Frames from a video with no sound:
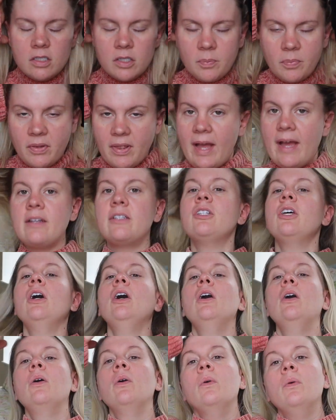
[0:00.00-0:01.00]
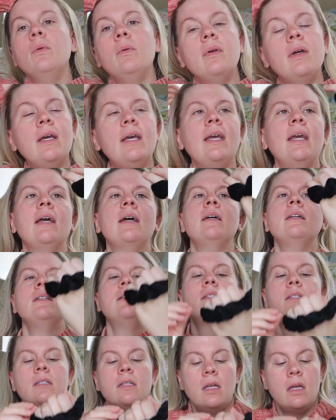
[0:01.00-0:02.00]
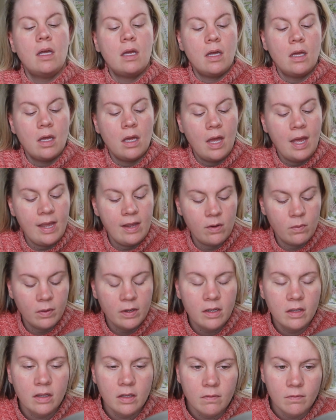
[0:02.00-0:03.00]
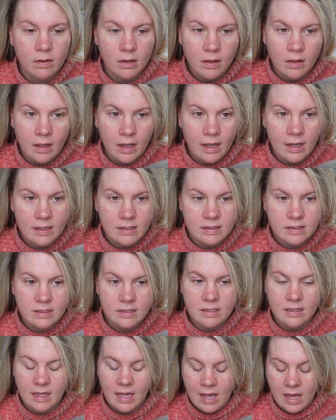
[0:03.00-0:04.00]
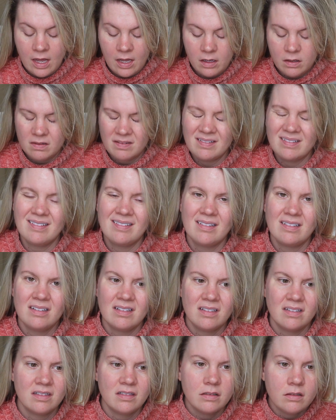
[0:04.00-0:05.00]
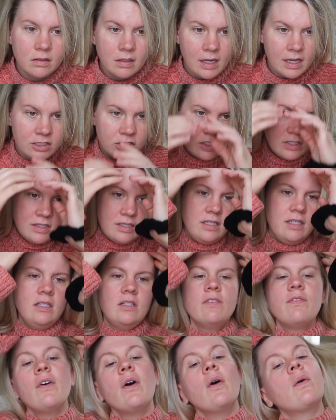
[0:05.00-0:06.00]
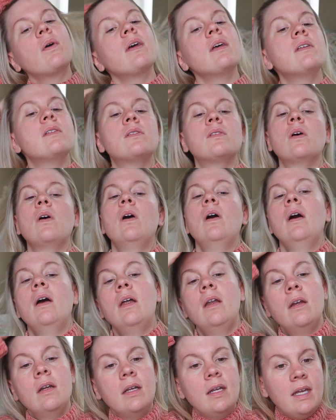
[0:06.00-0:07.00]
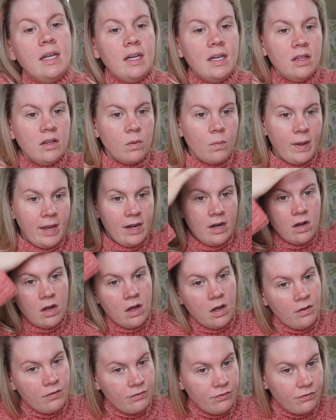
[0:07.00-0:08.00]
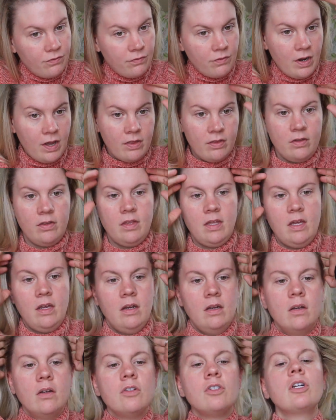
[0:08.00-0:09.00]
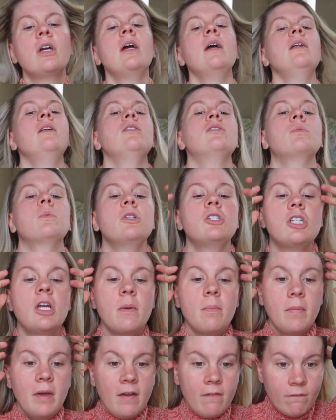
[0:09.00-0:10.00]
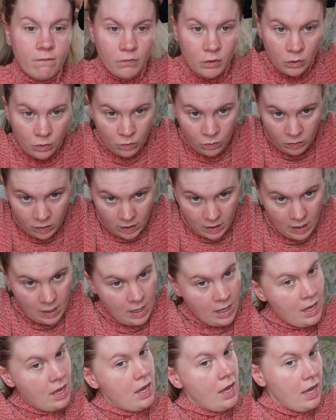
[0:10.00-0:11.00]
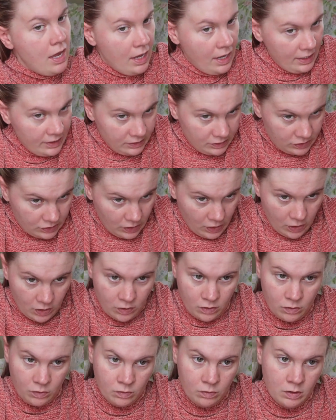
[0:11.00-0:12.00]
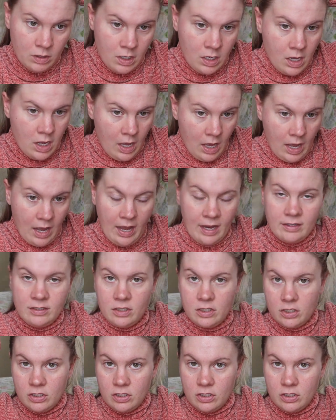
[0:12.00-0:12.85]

to plateau and I quickly realized that I just need to focus on getting the weight off rather than trying to switch up my food. And so I